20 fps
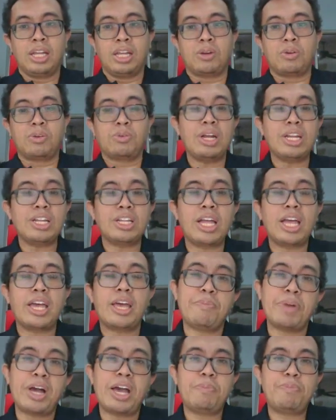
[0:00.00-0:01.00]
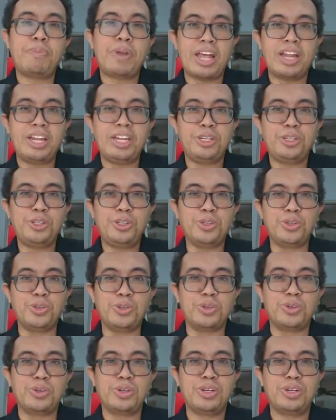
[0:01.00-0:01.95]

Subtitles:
what am I planning to do?